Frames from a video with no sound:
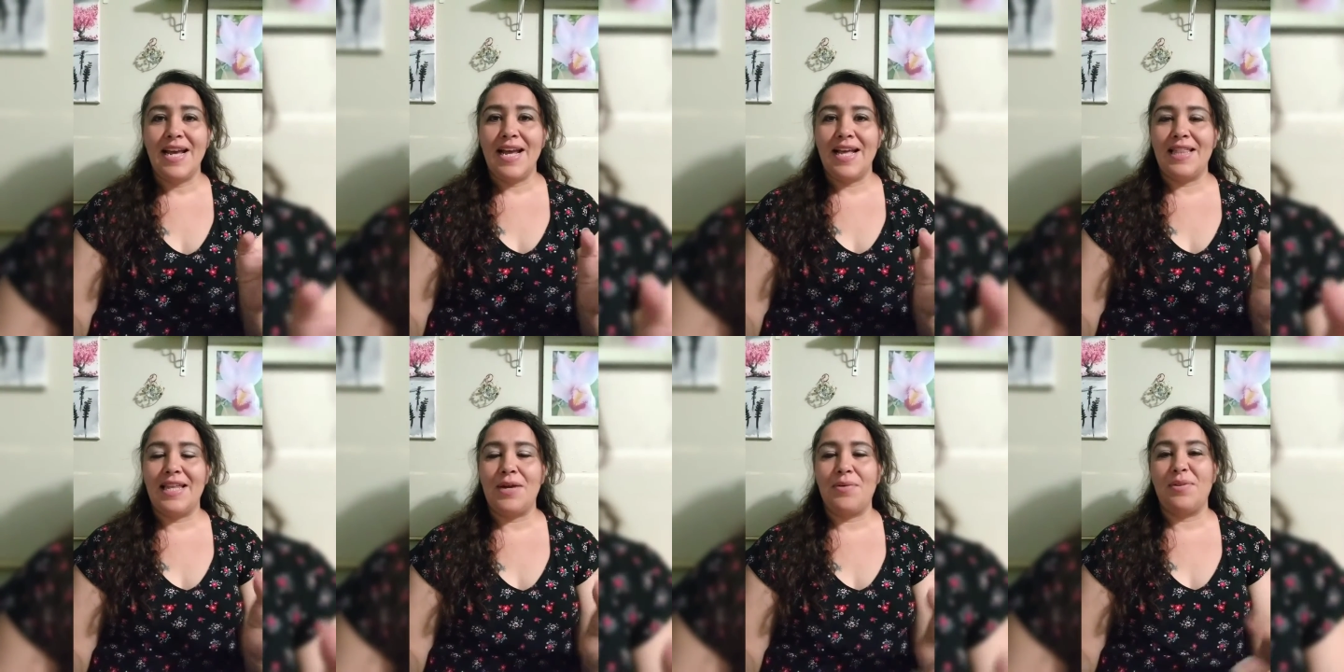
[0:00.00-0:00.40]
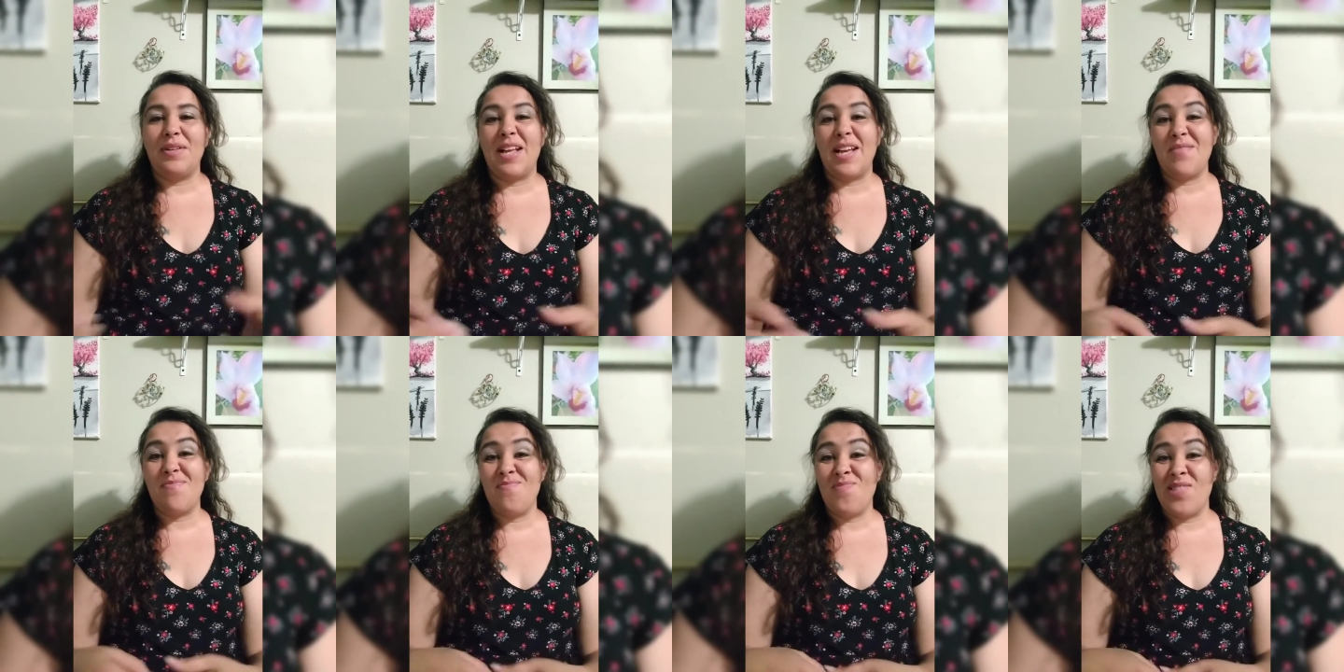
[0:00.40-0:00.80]
they were
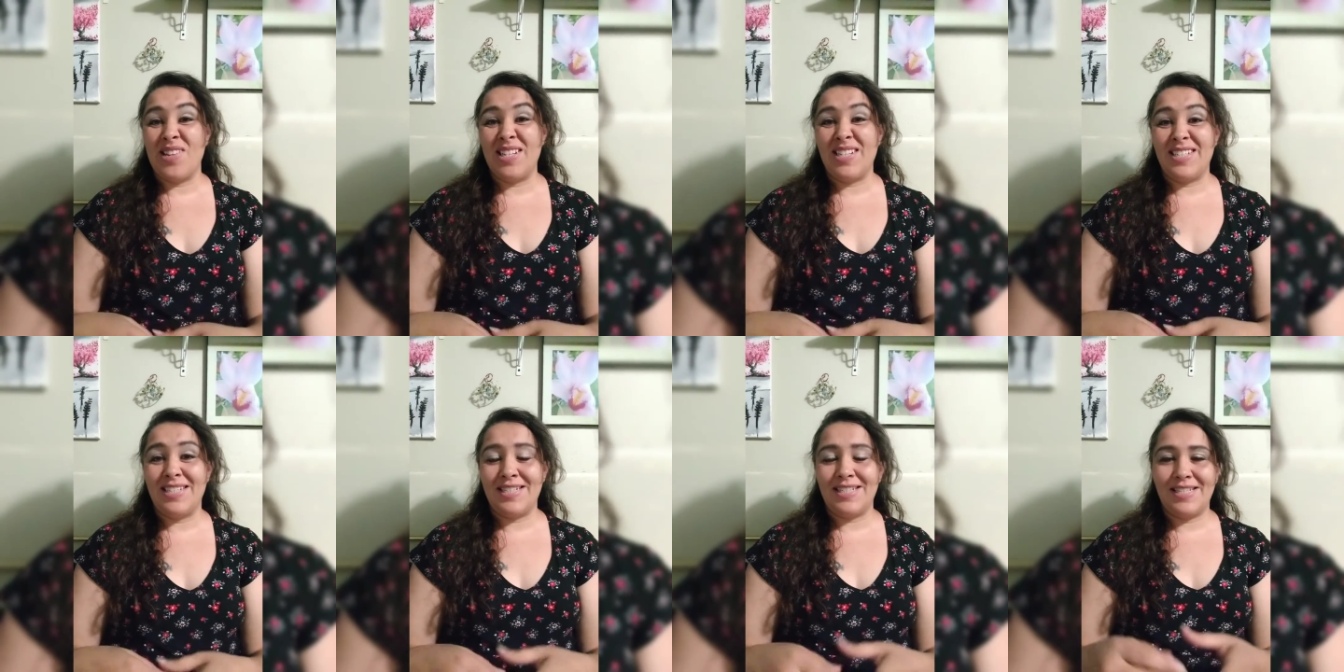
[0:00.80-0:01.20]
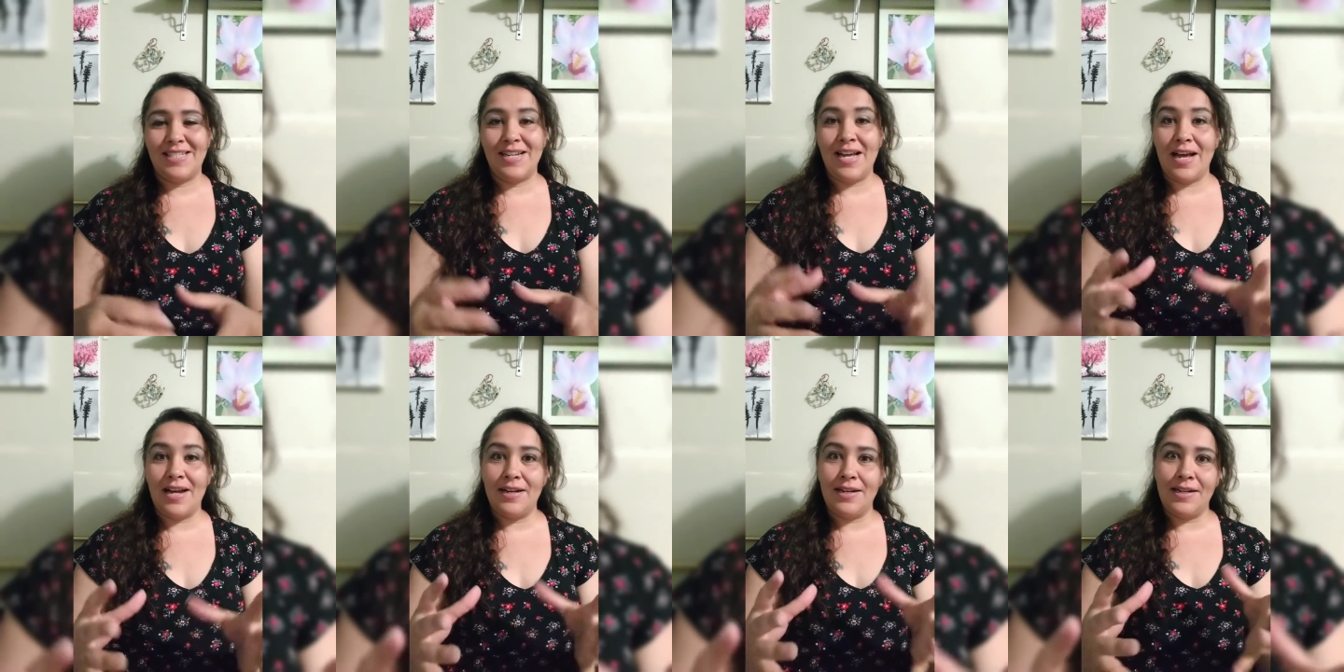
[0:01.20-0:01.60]
like, nah, it's
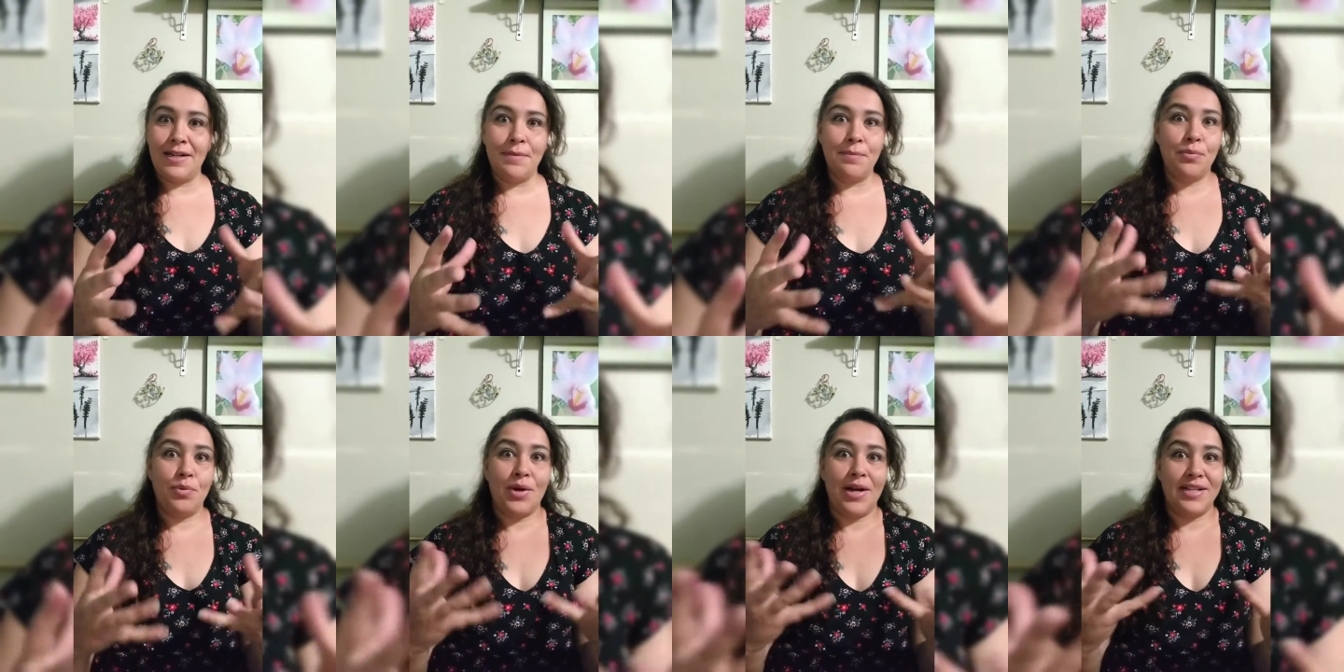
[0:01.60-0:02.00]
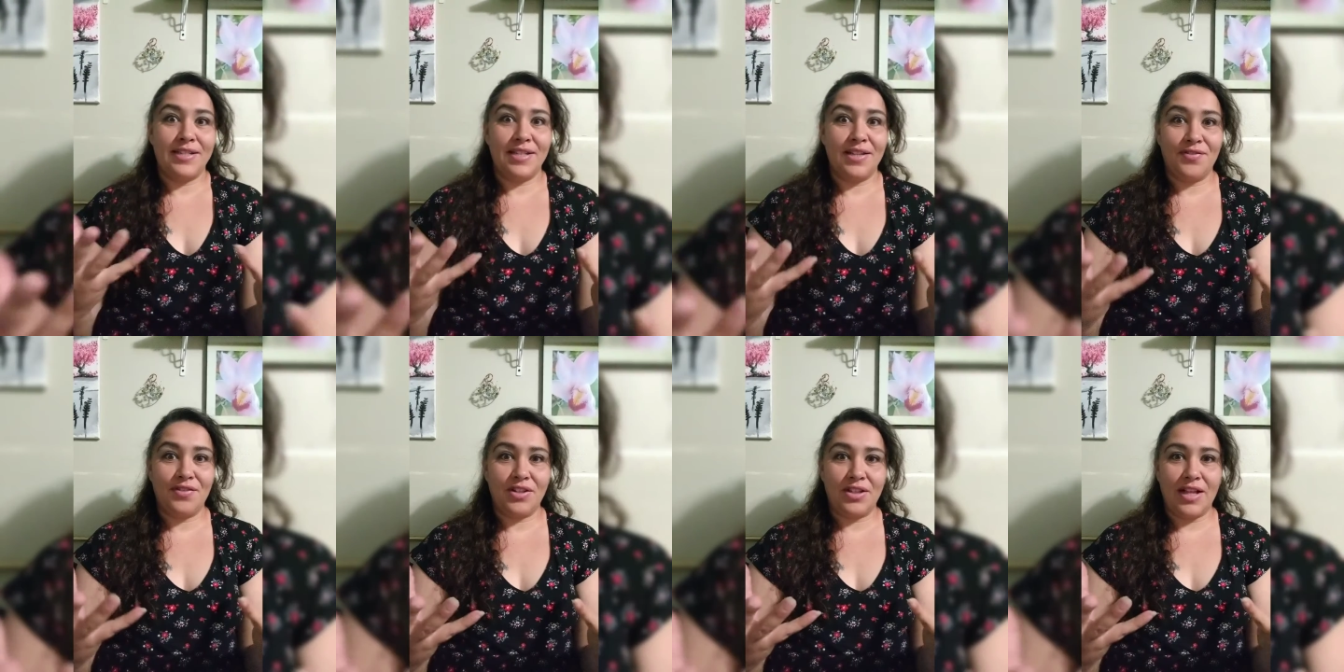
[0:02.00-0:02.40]
not an
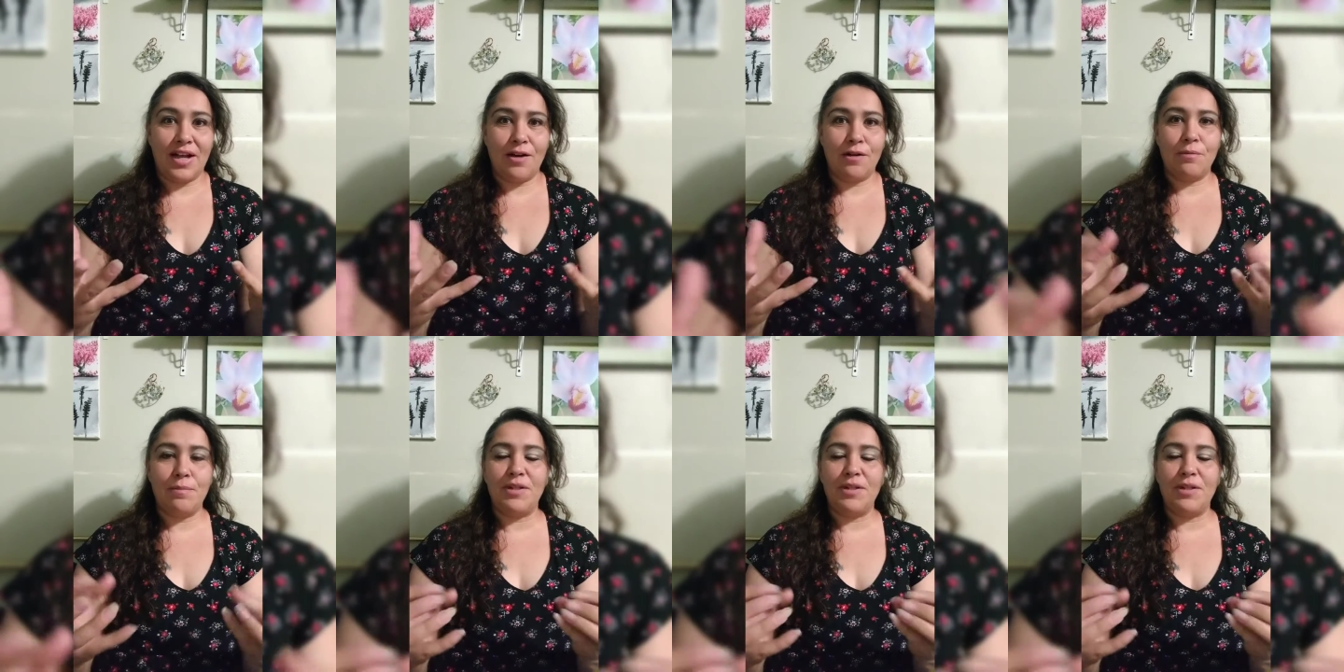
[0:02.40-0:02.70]
impressive cloud,